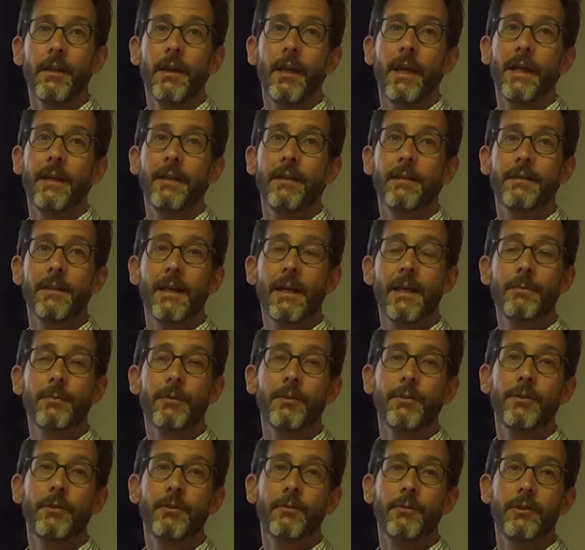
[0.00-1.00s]
and is able
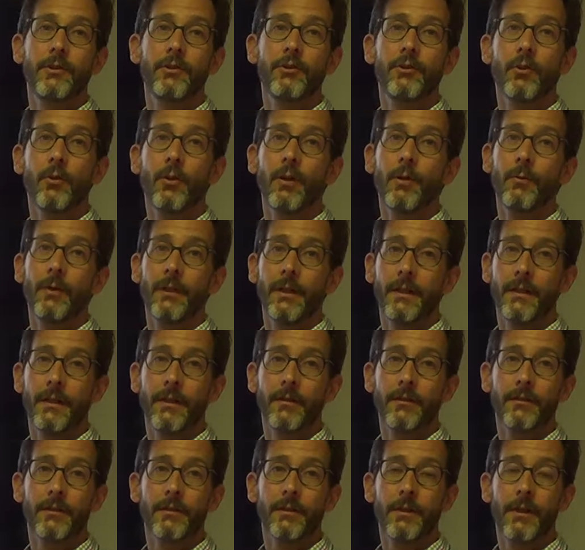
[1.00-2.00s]
to enjoy one
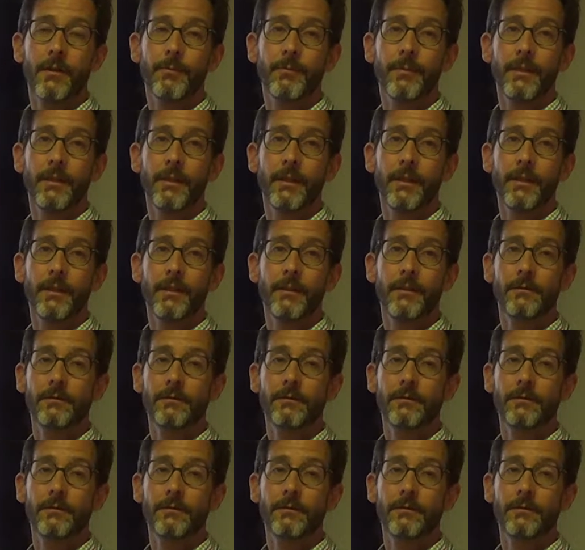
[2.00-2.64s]
another's company.